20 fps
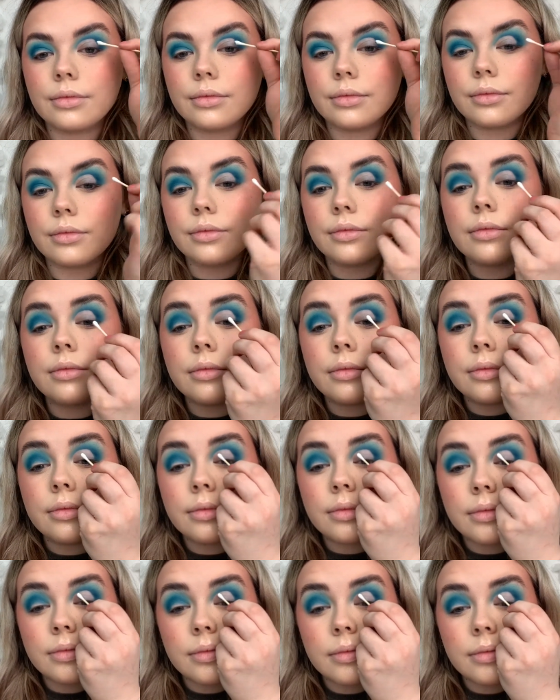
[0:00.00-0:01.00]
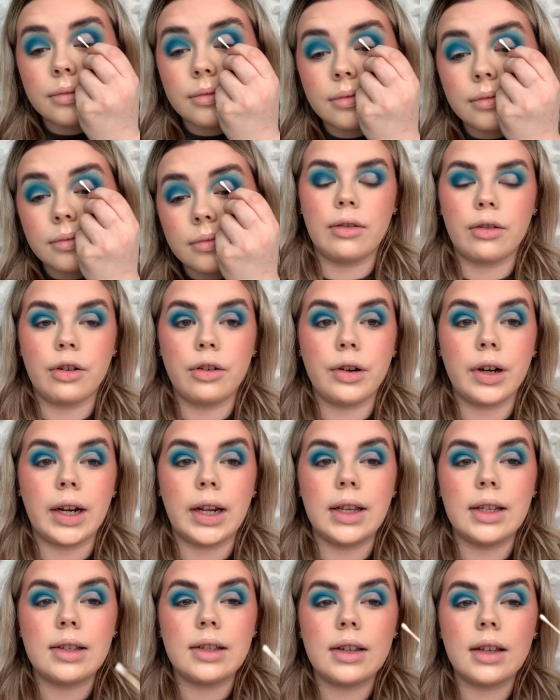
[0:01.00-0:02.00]
As you can see, my natural
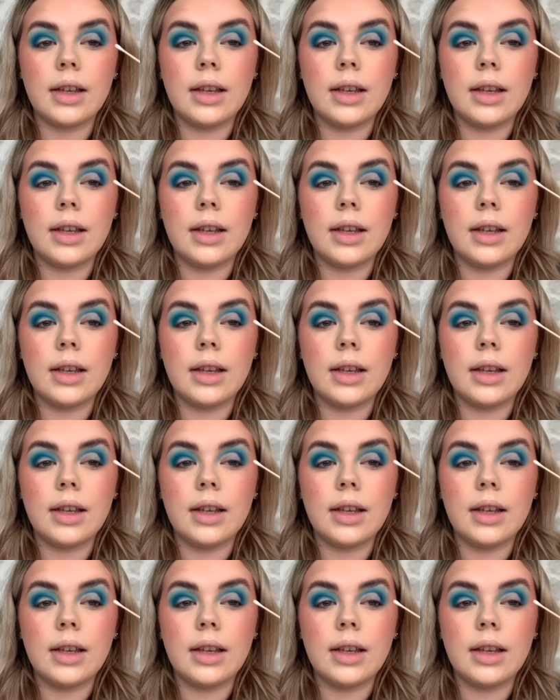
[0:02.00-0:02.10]
crease